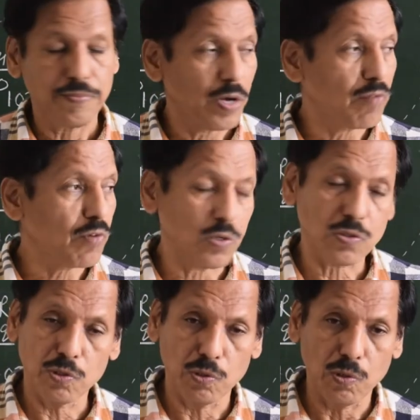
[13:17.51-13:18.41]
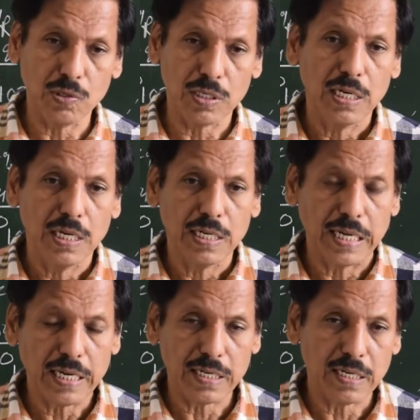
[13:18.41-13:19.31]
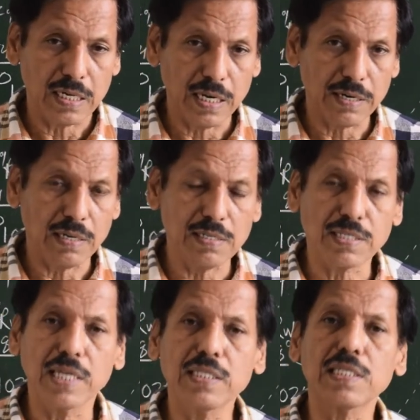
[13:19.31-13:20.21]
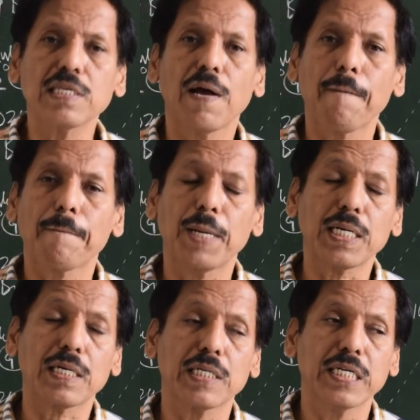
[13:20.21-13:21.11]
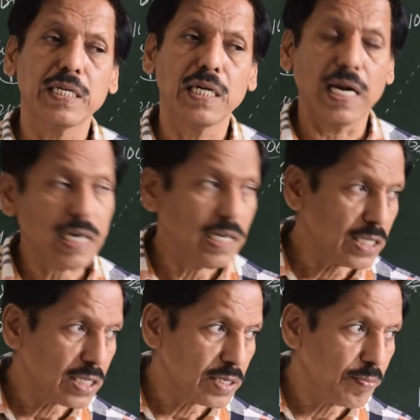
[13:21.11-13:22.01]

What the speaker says: Of course, you don't take it in literal sense, but at least